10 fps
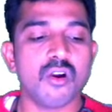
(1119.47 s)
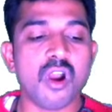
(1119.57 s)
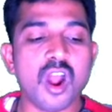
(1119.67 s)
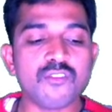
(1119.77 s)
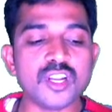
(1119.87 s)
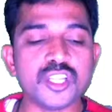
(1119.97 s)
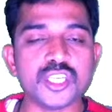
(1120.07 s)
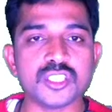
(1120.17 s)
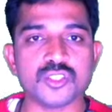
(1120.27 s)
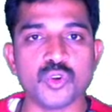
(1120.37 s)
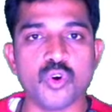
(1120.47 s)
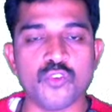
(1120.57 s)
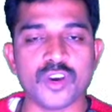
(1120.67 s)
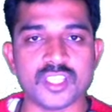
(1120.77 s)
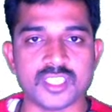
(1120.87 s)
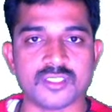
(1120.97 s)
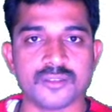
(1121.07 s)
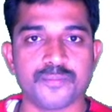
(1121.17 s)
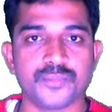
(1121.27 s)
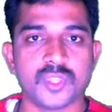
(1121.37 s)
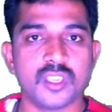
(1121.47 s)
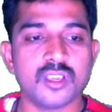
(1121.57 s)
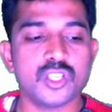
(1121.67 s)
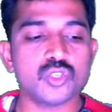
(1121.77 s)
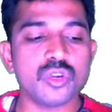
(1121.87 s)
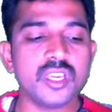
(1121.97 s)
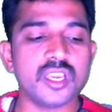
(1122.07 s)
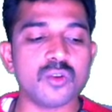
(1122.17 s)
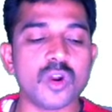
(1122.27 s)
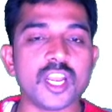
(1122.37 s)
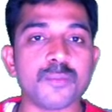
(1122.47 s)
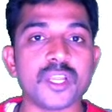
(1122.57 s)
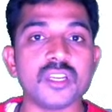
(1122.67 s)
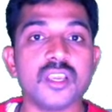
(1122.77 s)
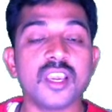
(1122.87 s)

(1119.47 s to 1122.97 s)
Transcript: After that is you go for this. So here what happened?